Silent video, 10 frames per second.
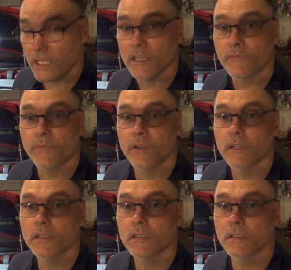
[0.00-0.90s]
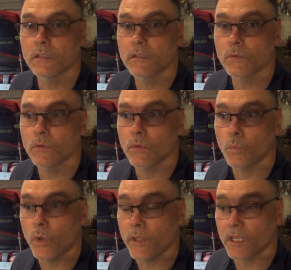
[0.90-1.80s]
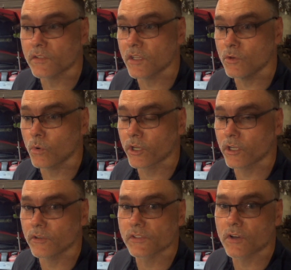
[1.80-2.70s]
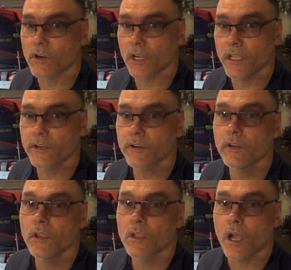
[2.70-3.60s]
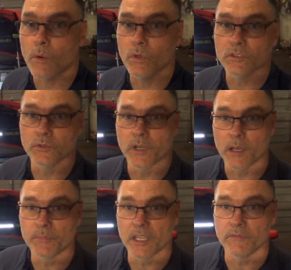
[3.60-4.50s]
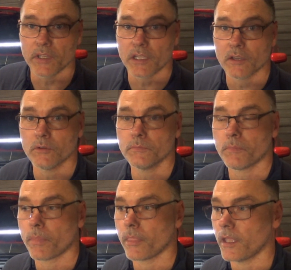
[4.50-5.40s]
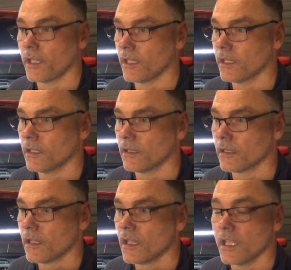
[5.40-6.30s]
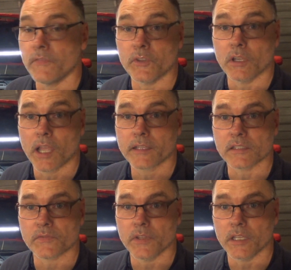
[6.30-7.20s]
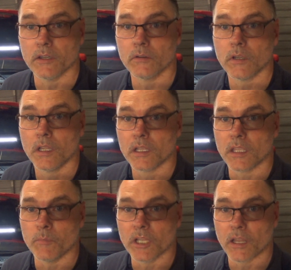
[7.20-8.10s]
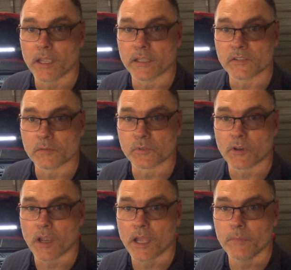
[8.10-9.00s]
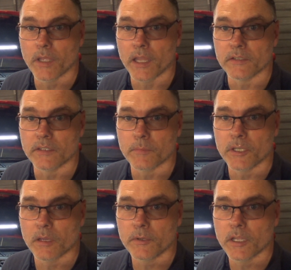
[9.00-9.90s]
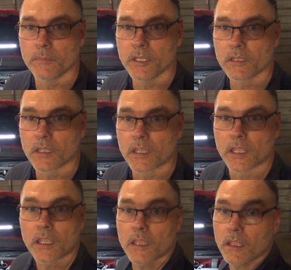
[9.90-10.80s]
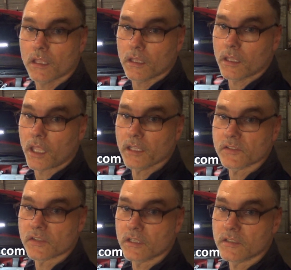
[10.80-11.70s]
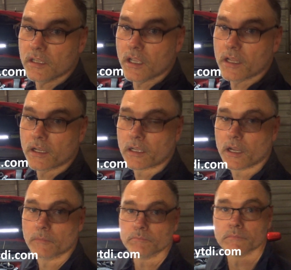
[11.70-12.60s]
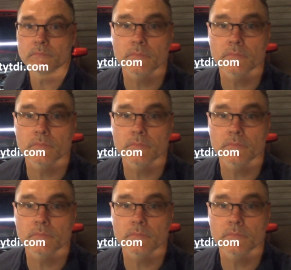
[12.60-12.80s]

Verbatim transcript: if we continue working on this car later. I will do an update video. And if you like this video, give me a like and subscribe at www.kansascitytdi.com.